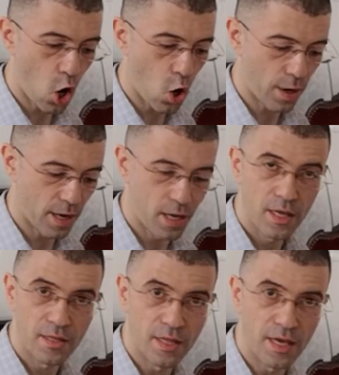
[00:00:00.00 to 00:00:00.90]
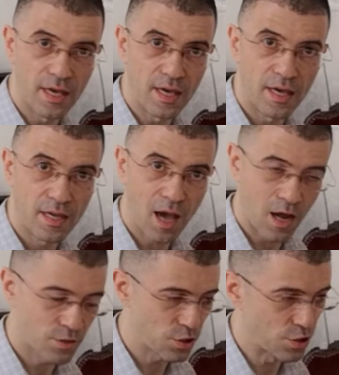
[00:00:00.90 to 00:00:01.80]
on the
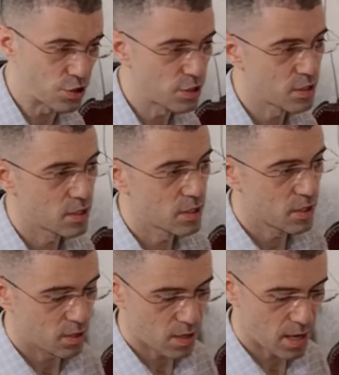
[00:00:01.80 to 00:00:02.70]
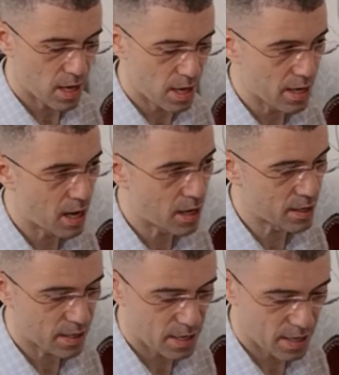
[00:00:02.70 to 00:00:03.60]
cartridge in
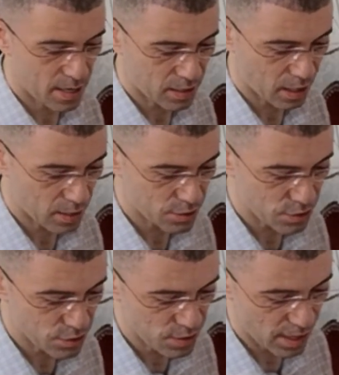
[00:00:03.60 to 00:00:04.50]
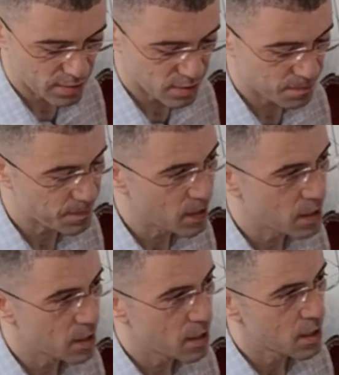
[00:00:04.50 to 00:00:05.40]
our cartridge test.
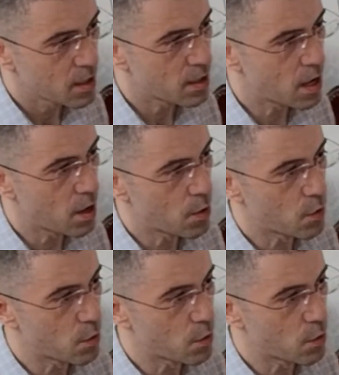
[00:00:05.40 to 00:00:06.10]
Now,